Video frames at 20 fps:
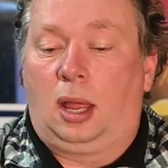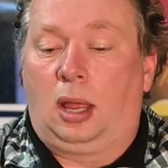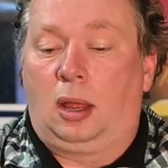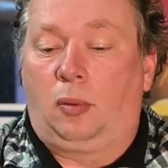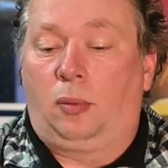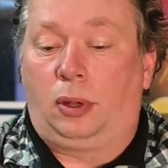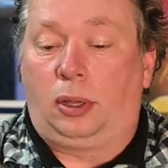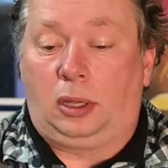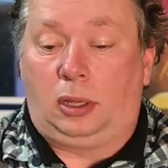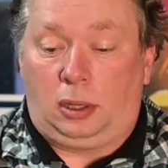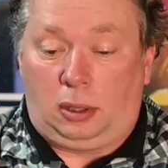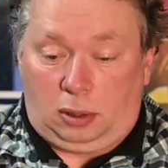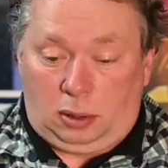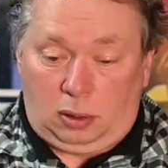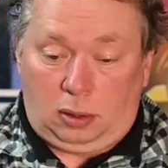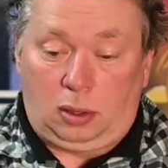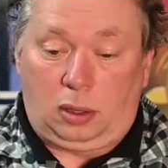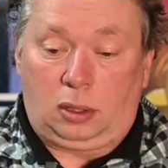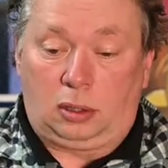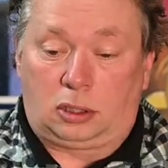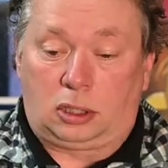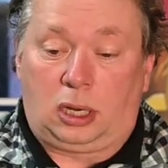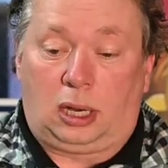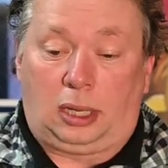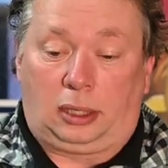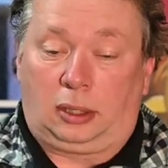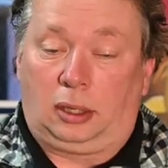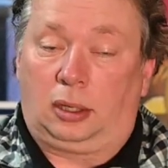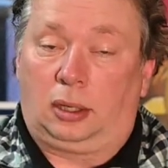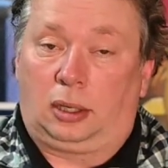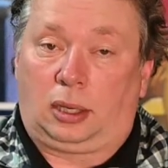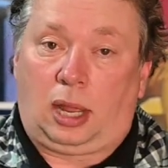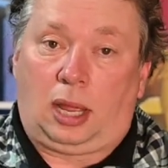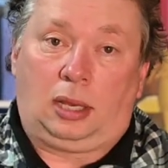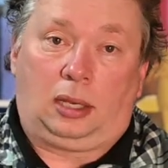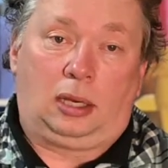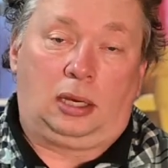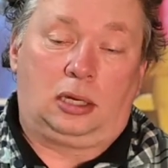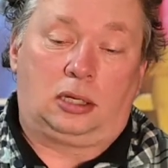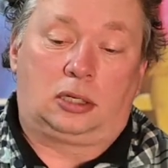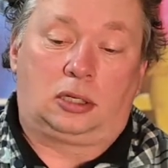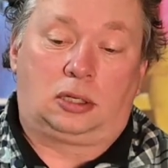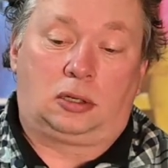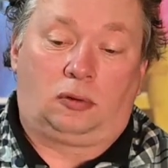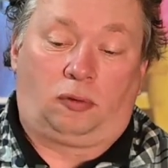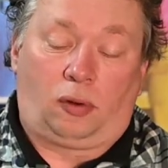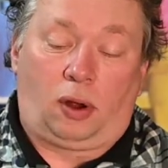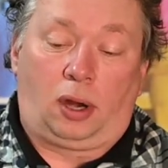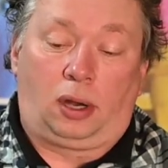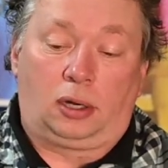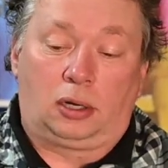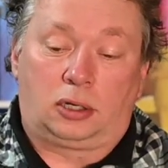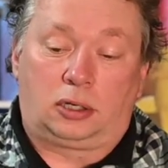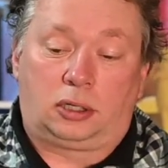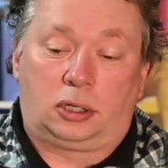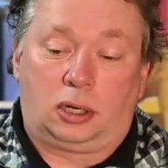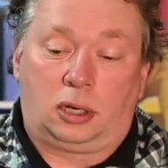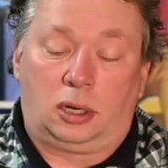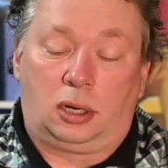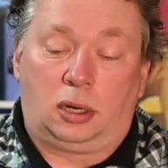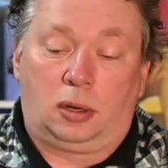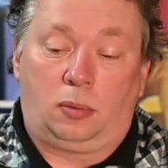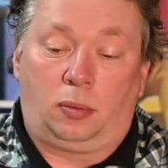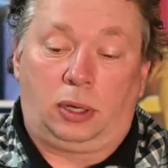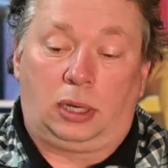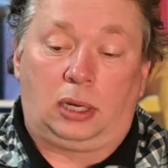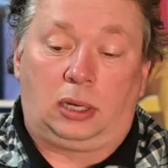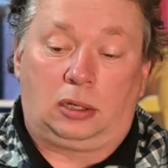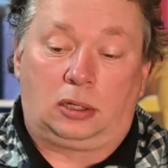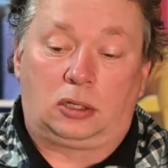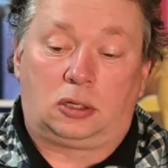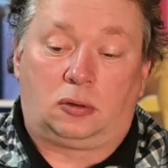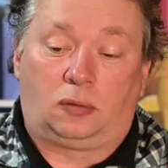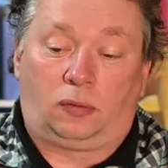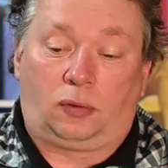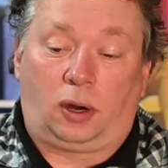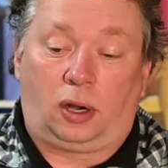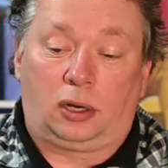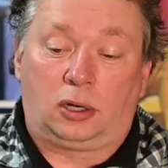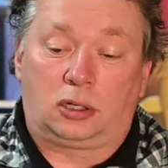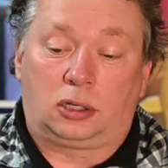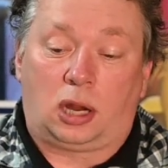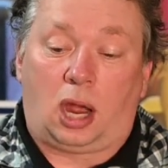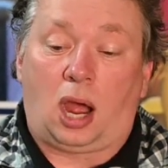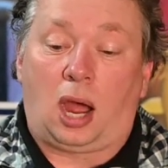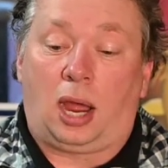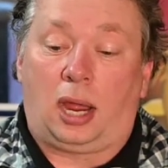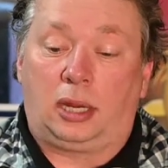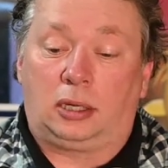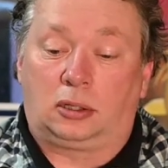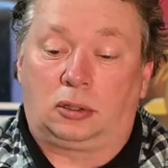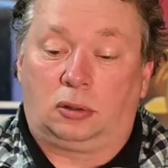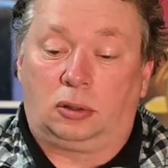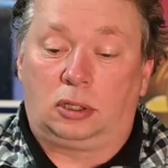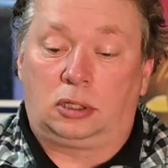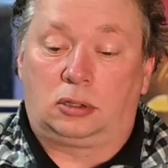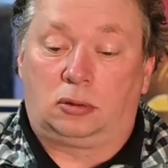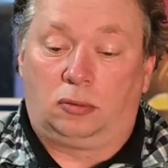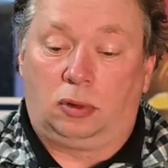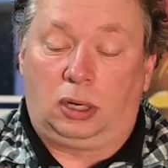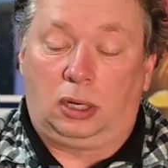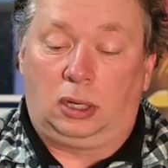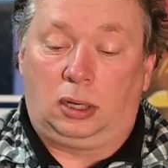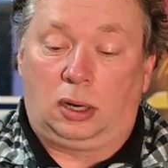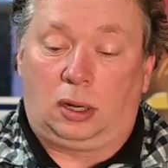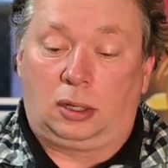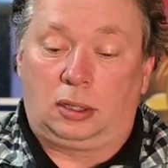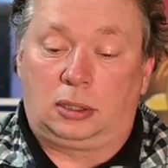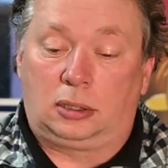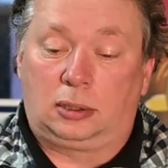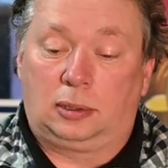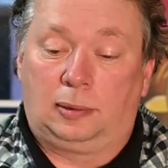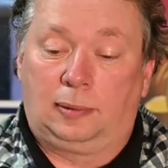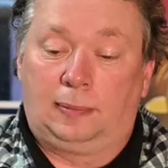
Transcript: We selected it at his father's with his father's eye, so it's really nice.